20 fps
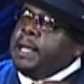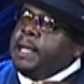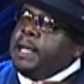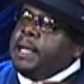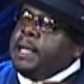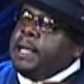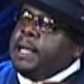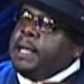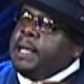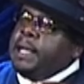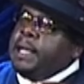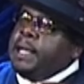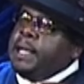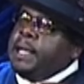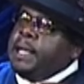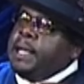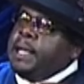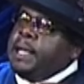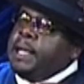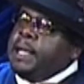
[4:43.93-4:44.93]

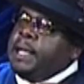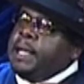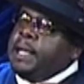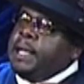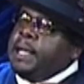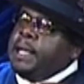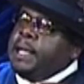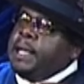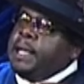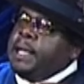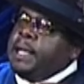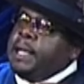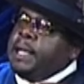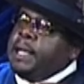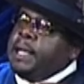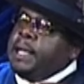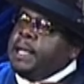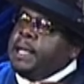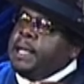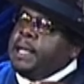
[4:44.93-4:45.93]

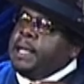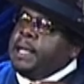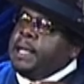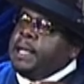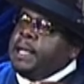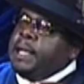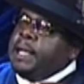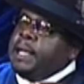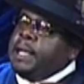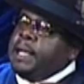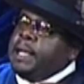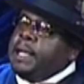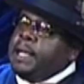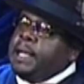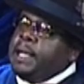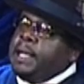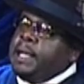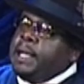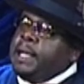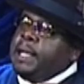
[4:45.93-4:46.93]

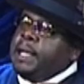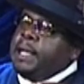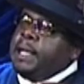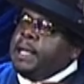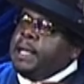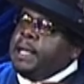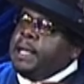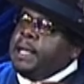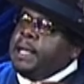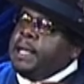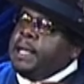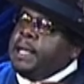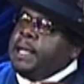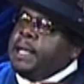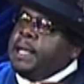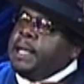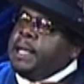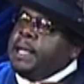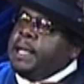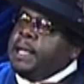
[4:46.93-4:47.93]

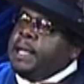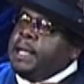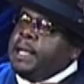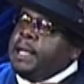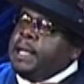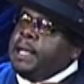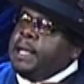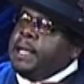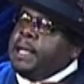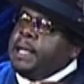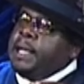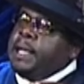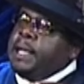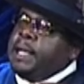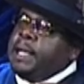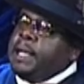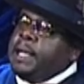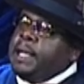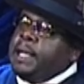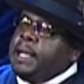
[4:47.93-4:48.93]

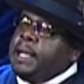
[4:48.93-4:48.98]
(not speaking)